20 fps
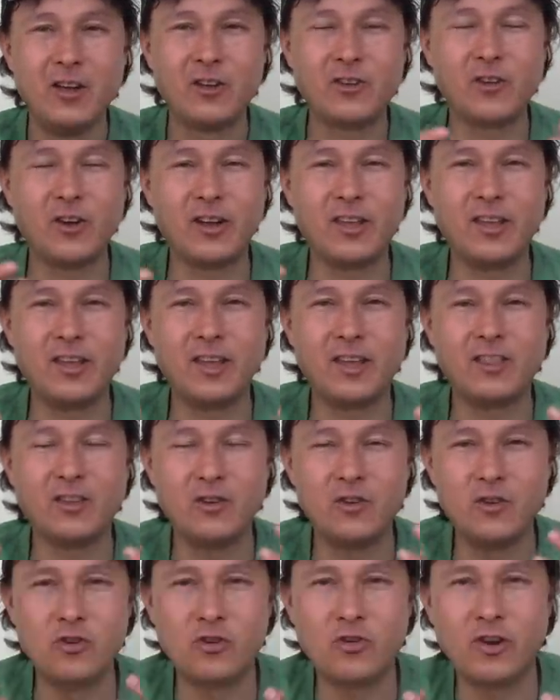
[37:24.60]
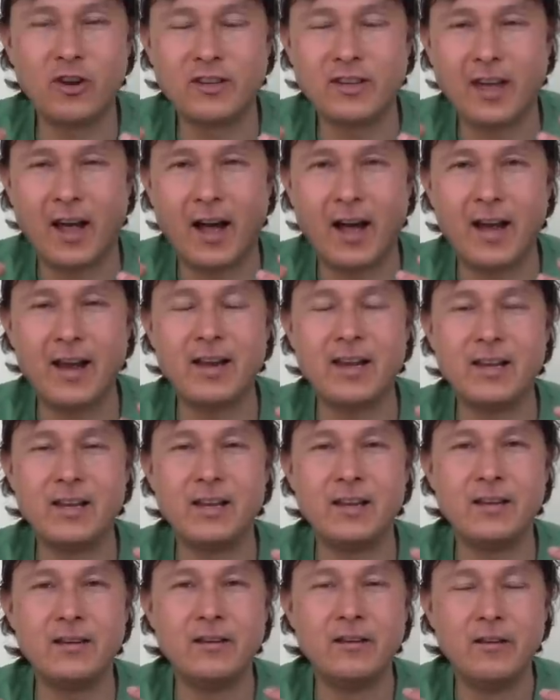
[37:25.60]
so I can get the nutrients I
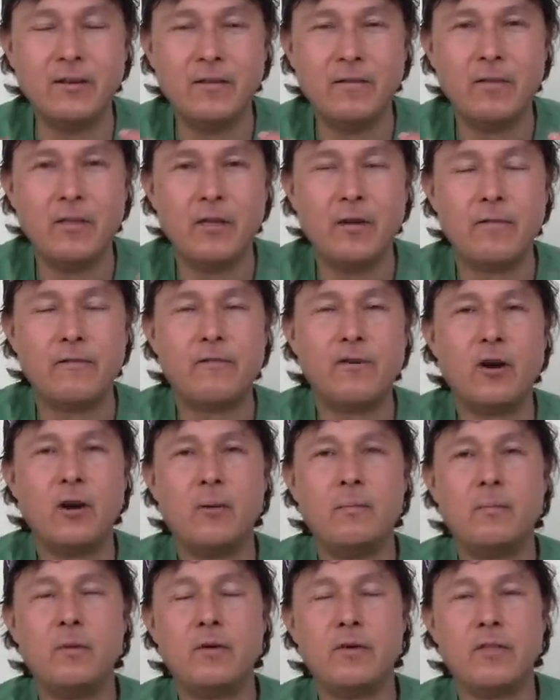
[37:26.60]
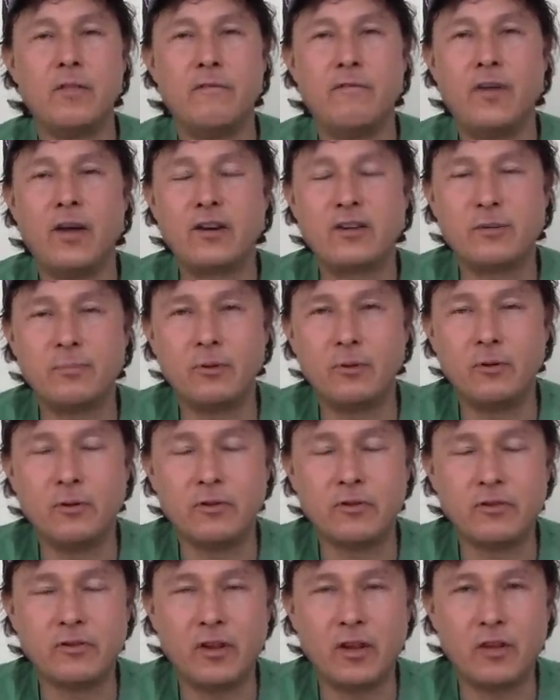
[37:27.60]
need from the
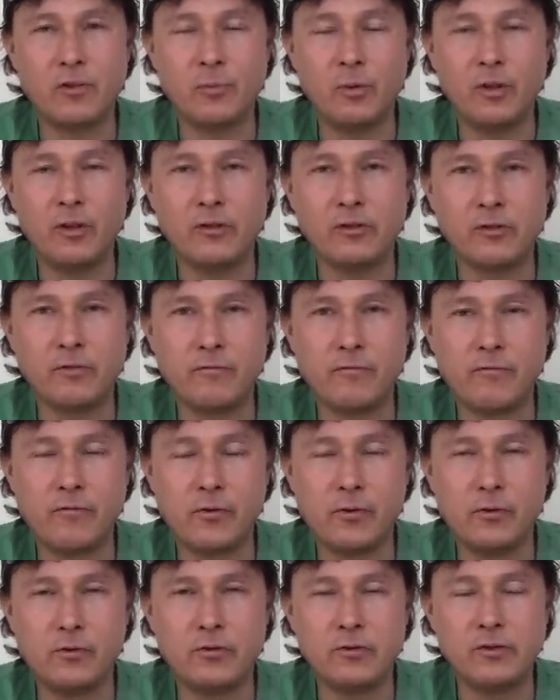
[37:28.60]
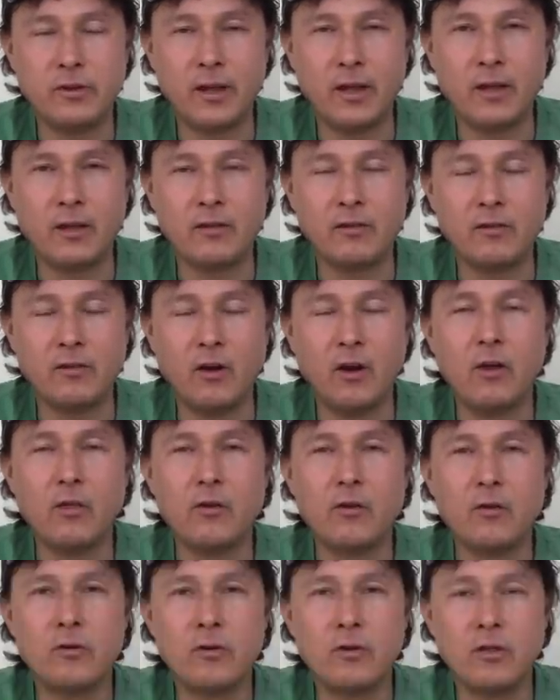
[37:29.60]
vegetables as well as some fruits and
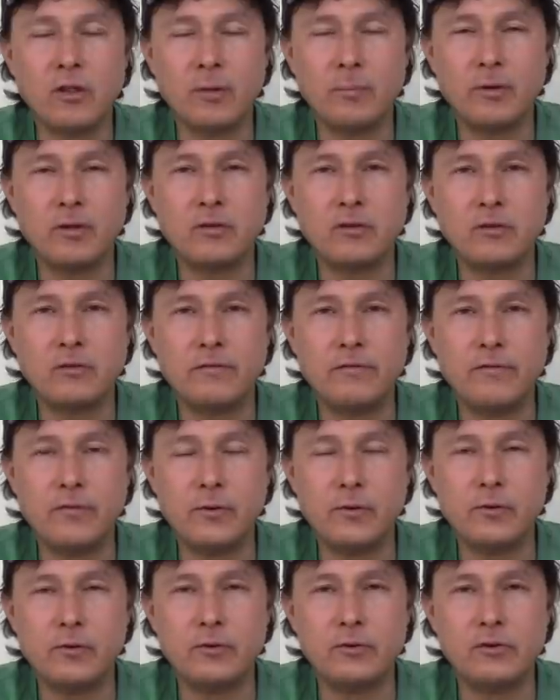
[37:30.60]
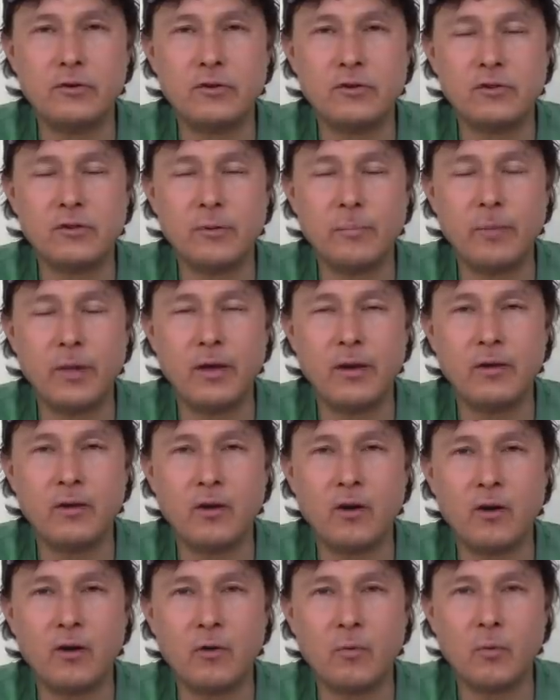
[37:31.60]
other limited foods
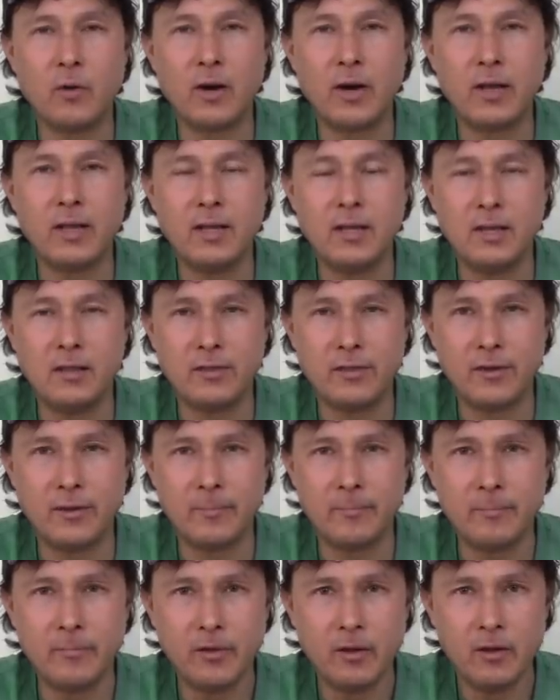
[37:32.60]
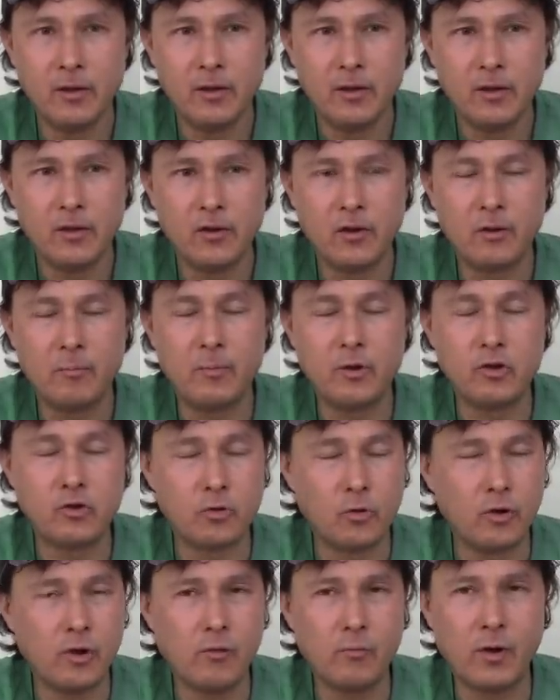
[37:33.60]
depending on when I eat them. You know,
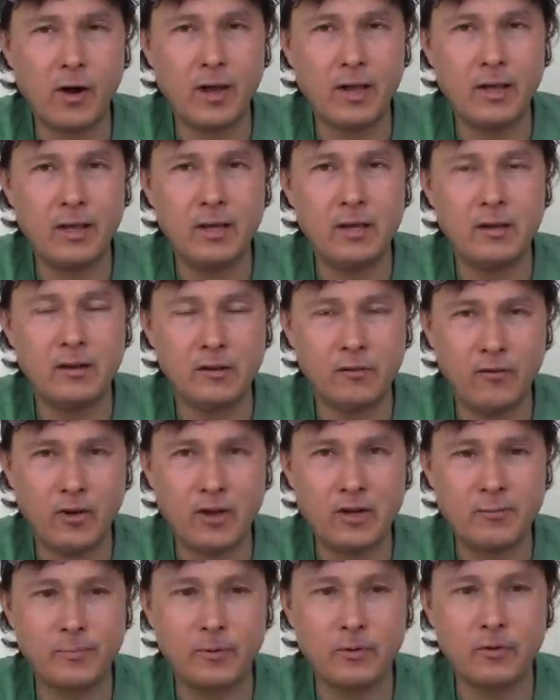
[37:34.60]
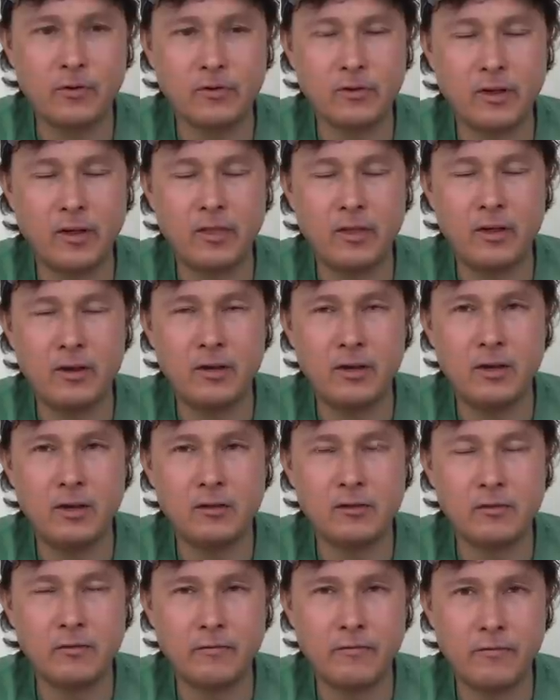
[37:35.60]
majority of what I eat is vegetables. I then
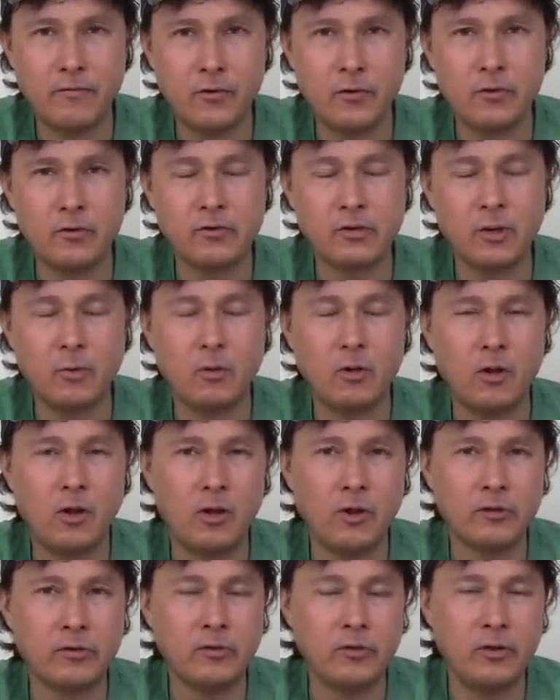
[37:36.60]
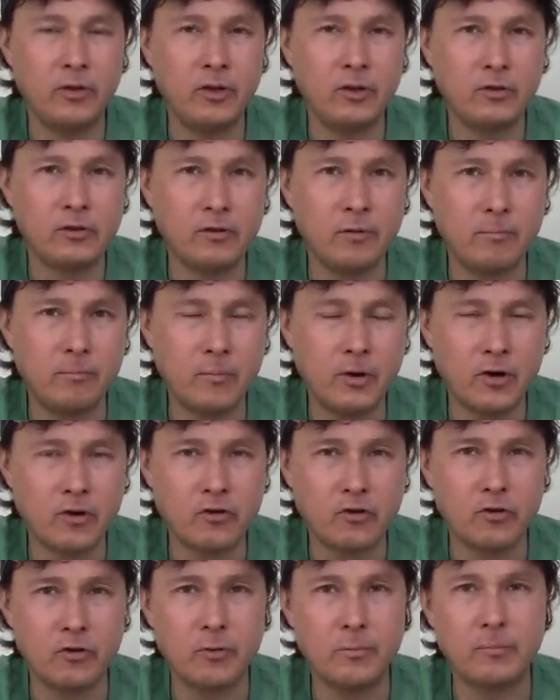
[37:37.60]
eat some fruits. I will also eat some
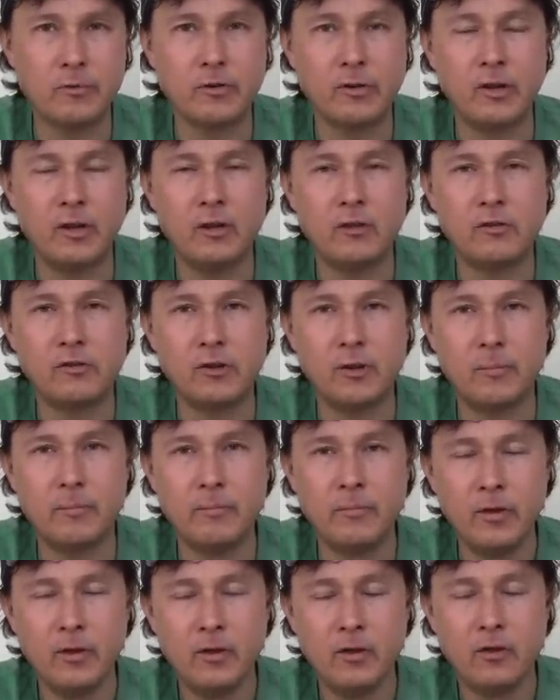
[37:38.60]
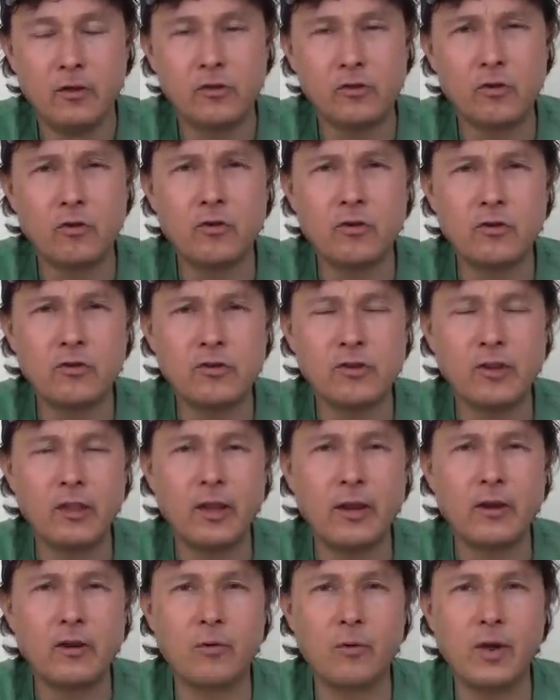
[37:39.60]
mushrooms, eat some certain
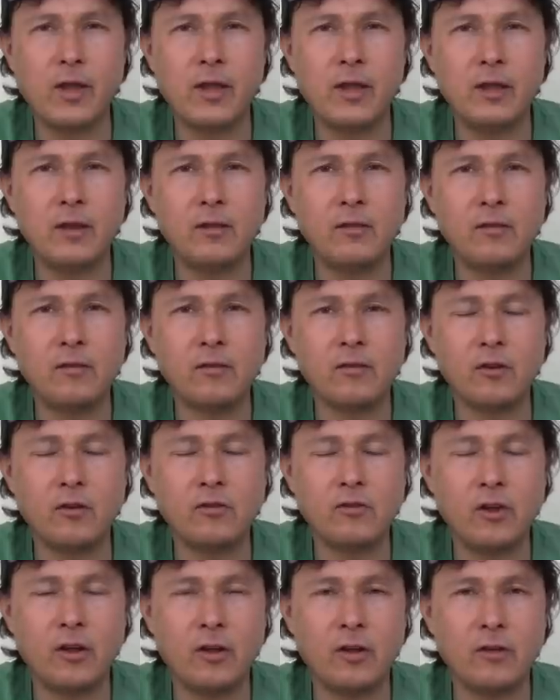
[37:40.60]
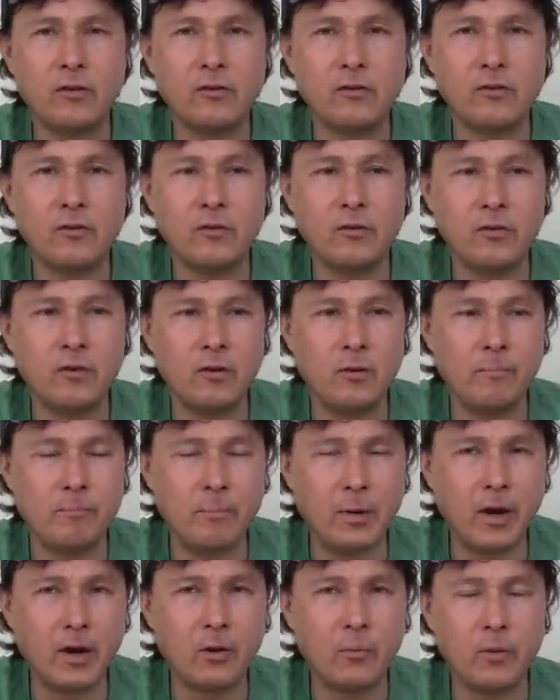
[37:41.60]
select grains such as, you know,
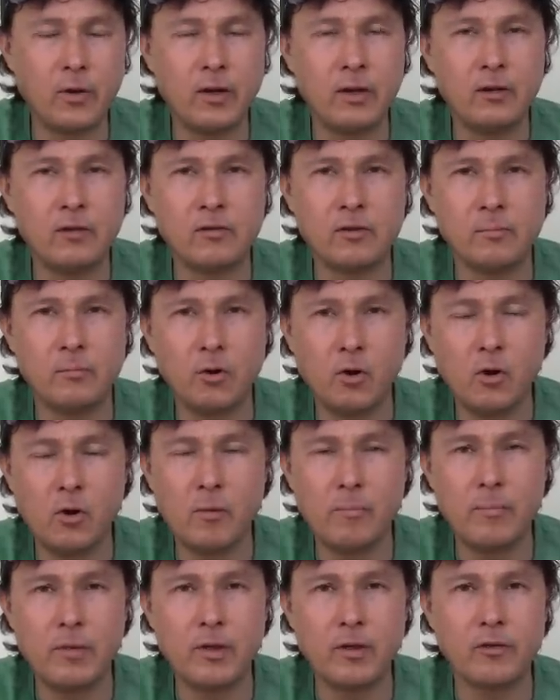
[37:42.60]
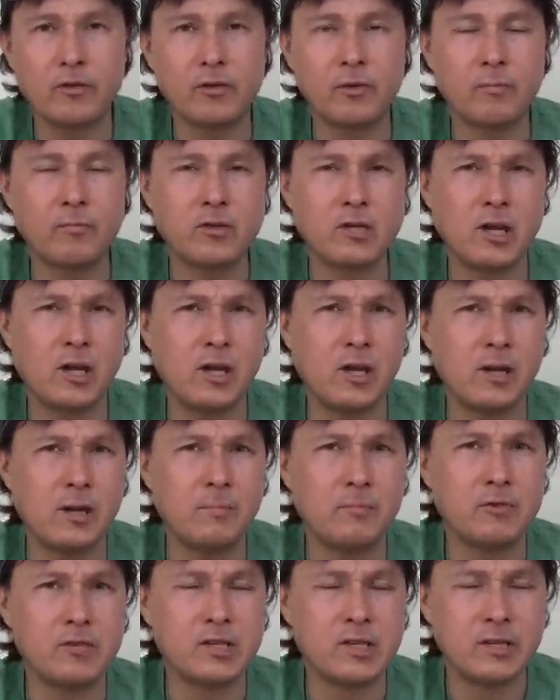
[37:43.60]
buckwheat, some oatmeal
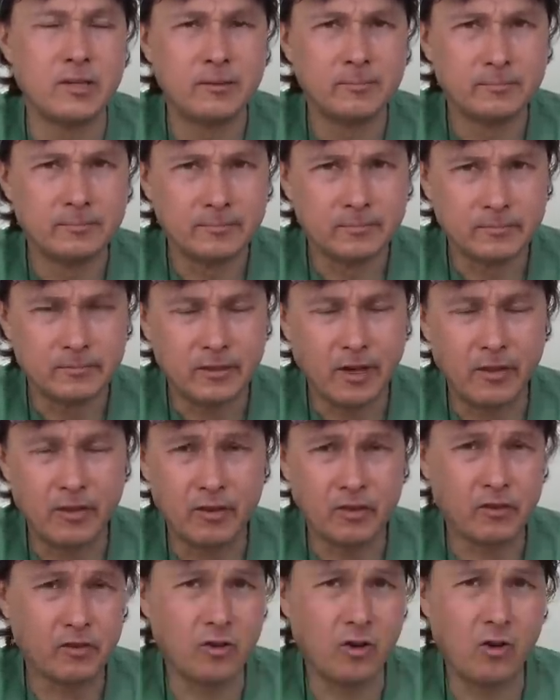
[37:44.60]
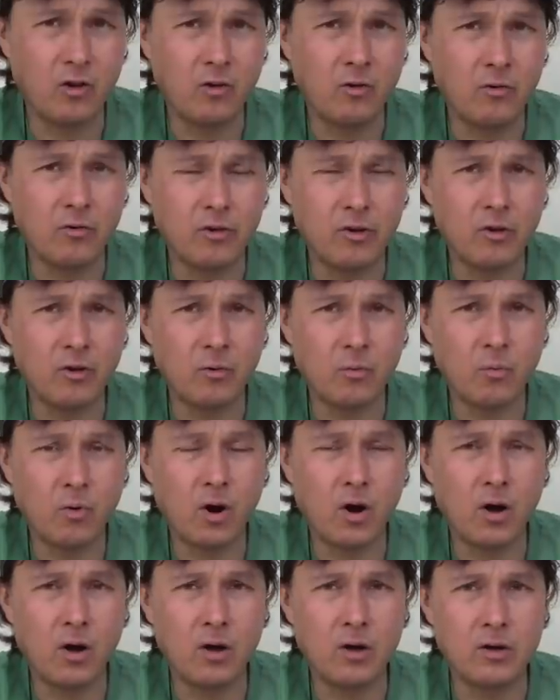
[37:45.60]
sometimes. And this is all, you know,
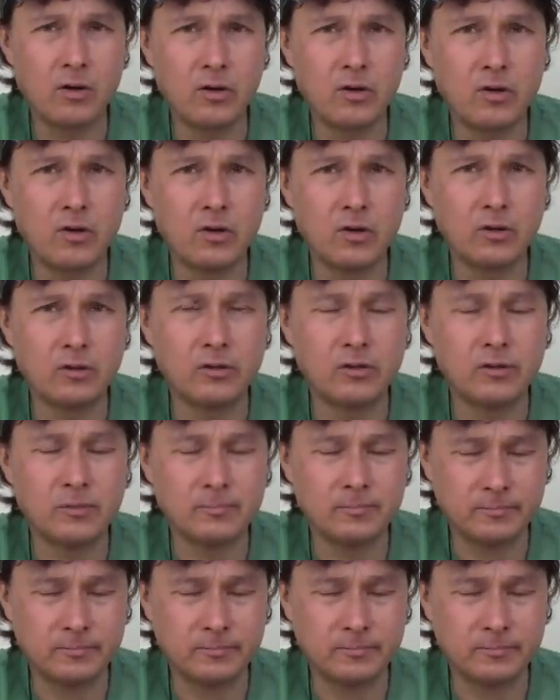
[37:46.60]
raw, uncooked.